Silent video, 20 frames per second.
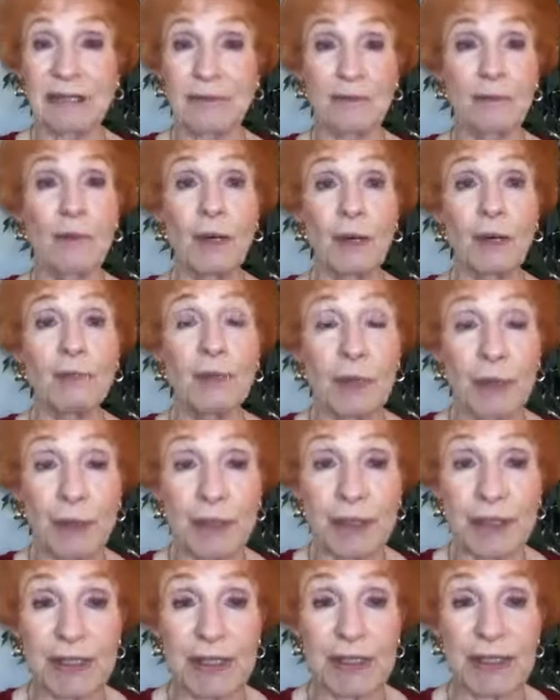and what
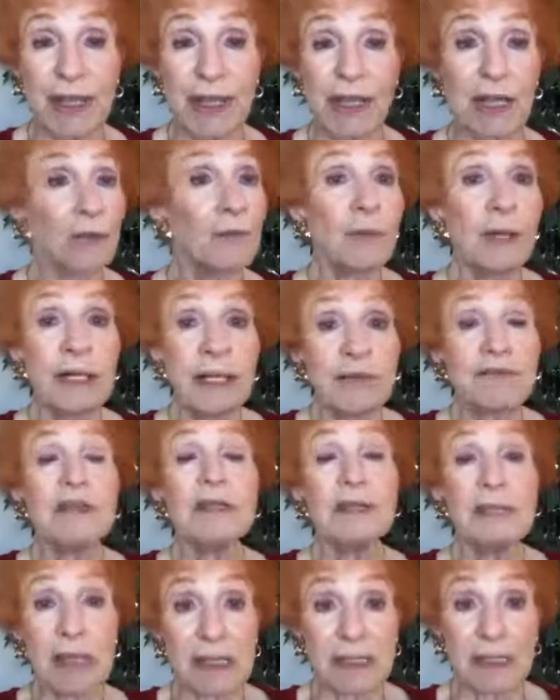works and what
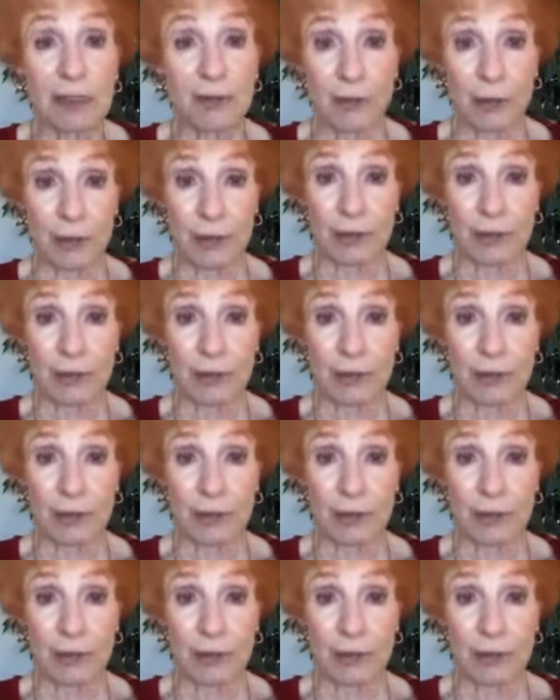even doesn't